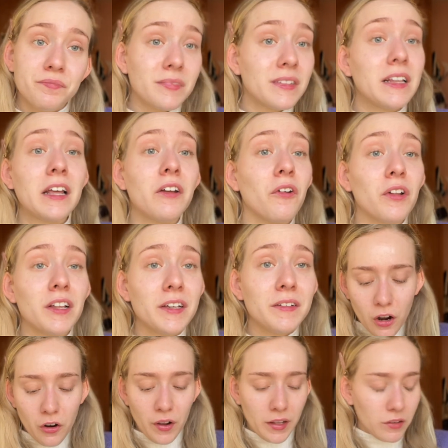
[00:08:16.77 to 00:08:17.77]
Literally.
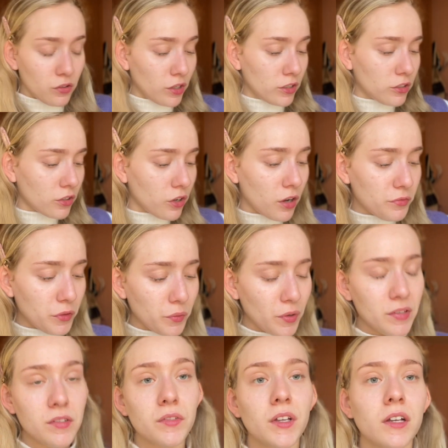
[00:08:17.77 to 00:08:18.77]
All right, so I took off the
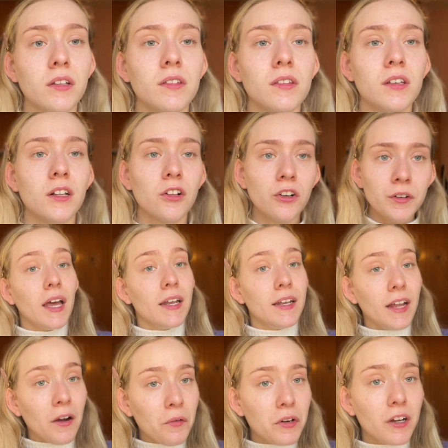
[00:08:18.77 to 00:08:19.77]
rest of the concealer, and
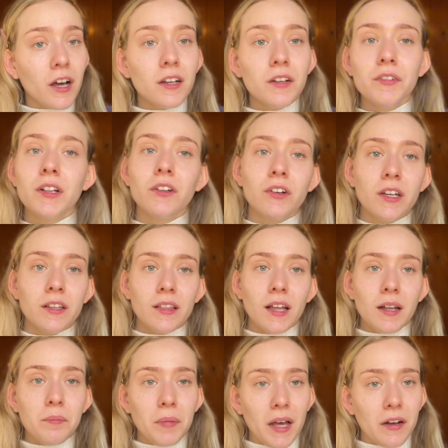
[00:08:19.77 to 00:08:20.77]
now we're not even looking
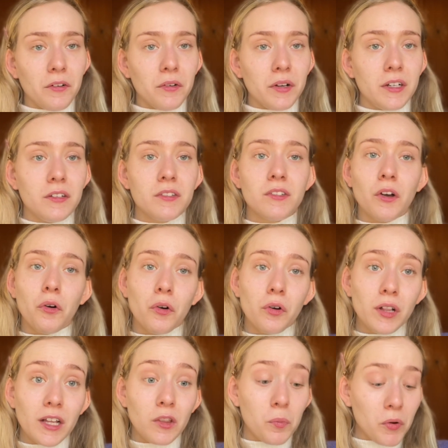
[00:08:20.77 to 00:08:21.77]
that bad already. So
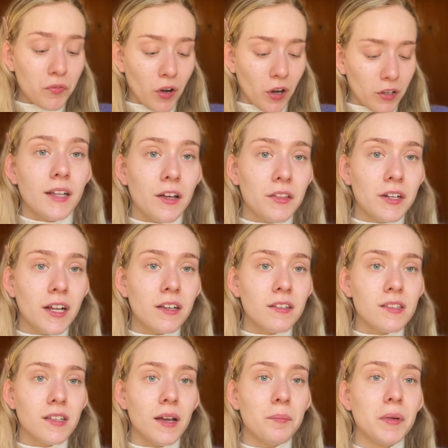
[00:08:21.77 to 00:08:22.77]
let's move on. Now the next
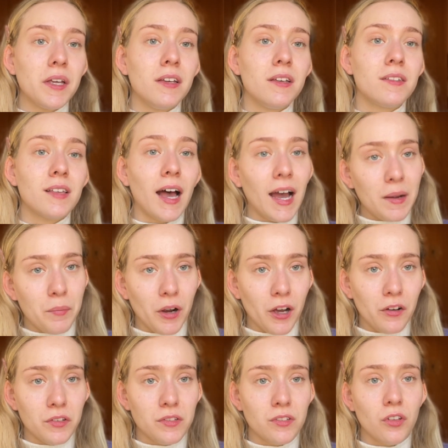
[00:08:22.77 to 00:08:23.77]
step is
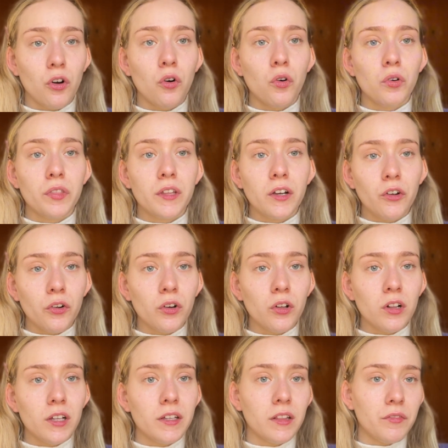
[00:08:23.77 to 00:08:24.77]
eyebrows. So the
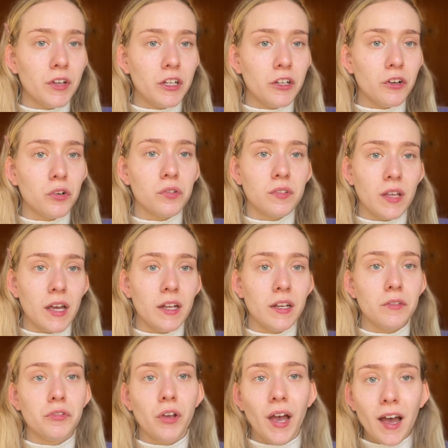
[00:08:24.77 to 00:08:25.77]
girl in the video said
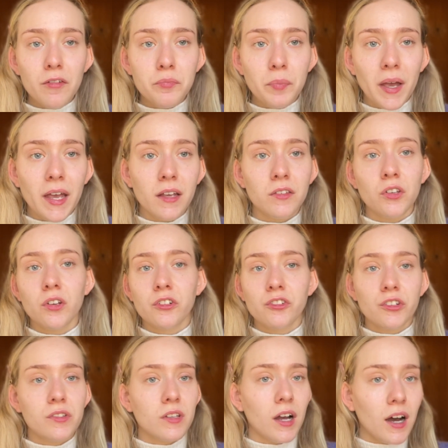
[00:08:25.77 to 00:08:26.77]
if you have bangs, you can
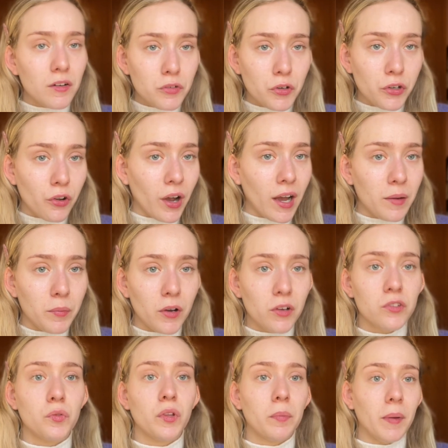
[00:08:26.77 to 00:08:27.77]
just cover your
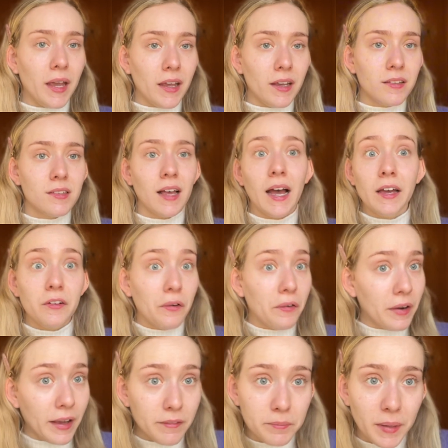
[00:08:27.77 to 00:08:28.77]
eyebrows with bangs. I don't
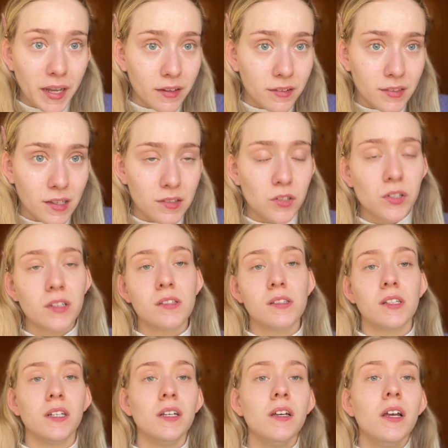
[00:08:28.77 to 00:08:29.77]
have bangs, as you can
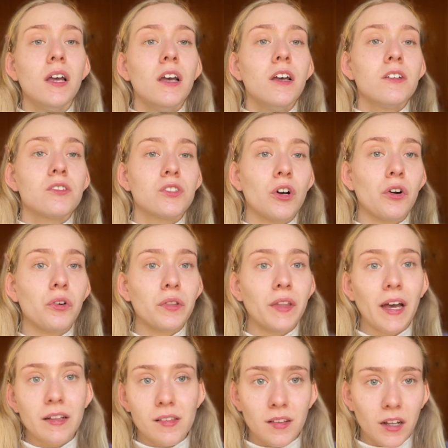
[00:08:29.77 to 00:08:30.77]
see, so
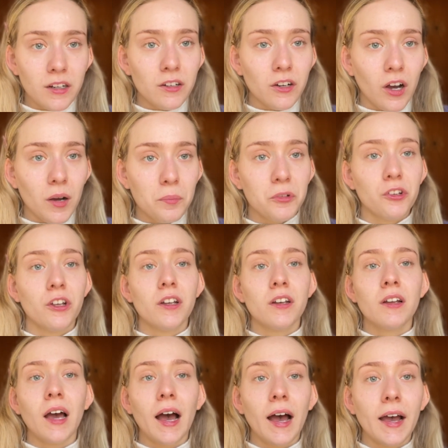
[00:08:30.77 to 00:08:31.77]
that's not an
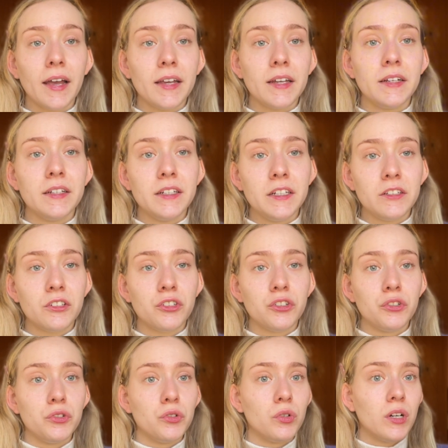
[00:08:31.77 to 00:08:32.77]
option. I need
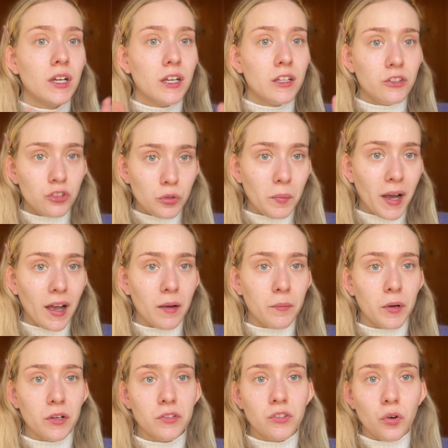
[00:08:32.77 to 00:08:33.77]
to do my
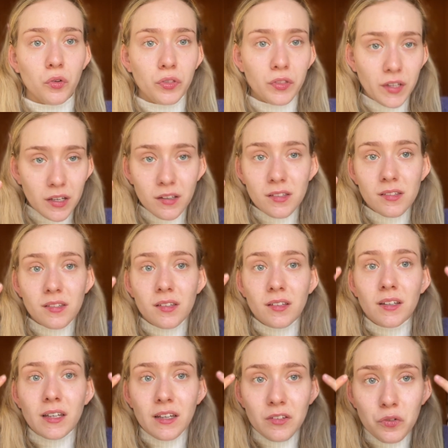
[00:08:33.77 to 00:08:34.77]
eyebrows. So this
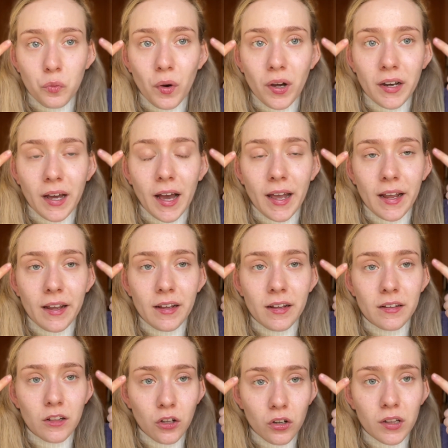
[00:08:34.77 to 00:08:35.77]
is what I
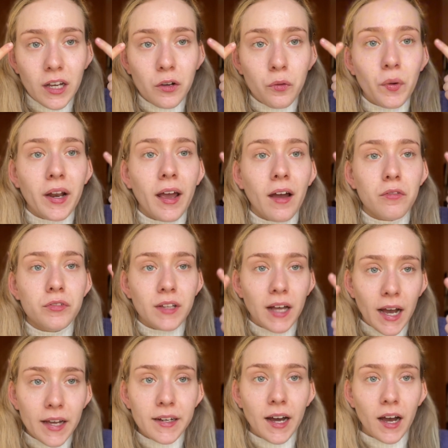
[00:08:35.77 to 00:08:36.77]
look like when I have
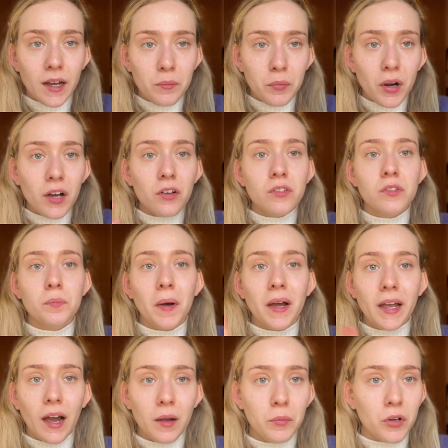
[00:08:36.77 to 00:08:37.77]
dyed eyebrows.
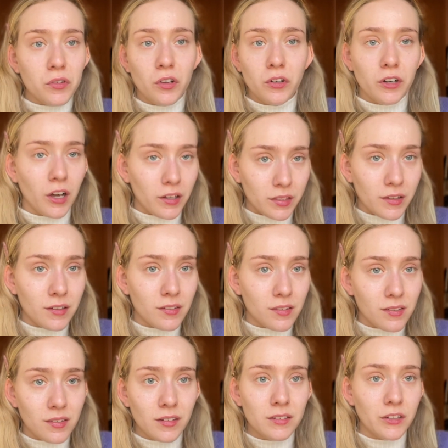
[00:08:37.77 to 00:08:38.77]
My eyebrows are not
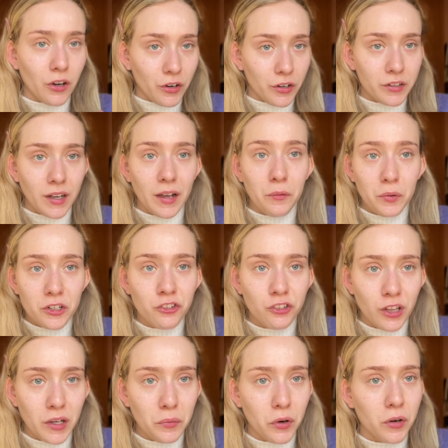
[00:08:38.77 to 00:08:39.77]
this dark. I wish
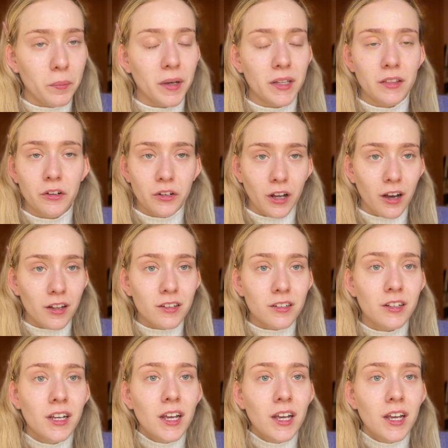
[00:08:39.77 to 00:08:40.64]
they were, but they're not.